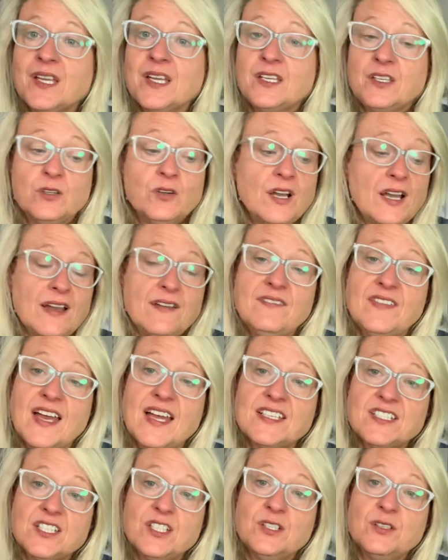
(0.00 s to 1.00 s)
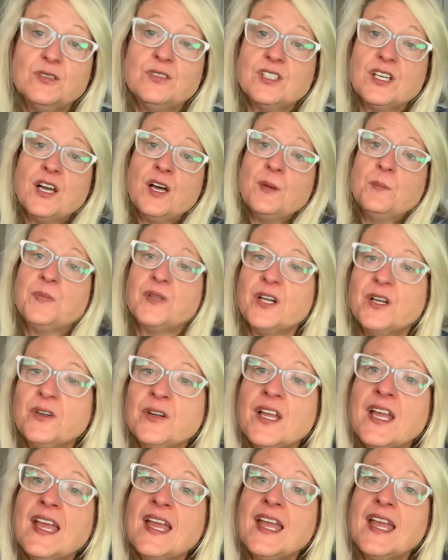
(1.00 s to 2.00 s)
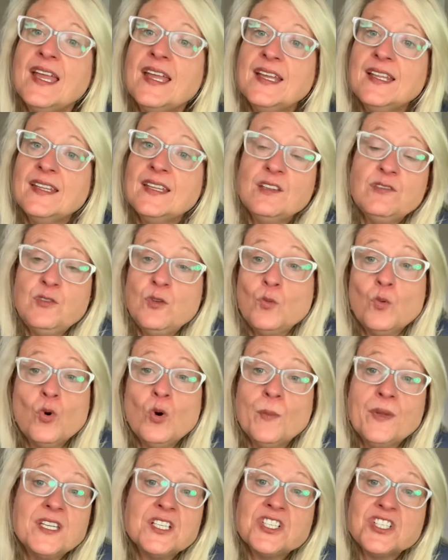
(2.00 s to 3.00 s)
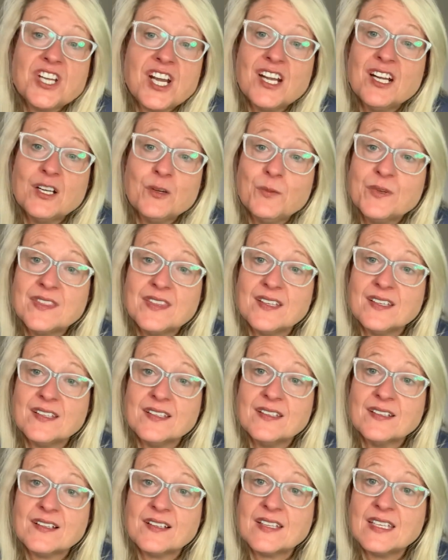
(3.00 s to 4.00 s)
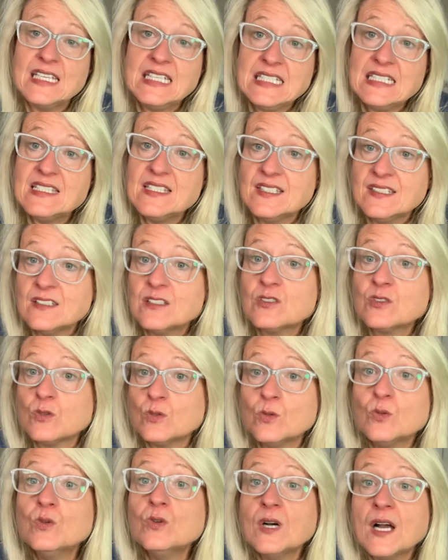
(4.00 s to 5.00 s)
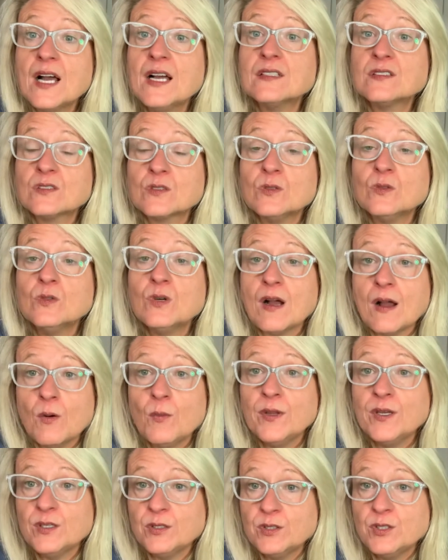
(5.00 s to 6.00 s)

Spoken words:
You'll have that too to upload. And then if you want me to share it with the kids in school, at school, I will.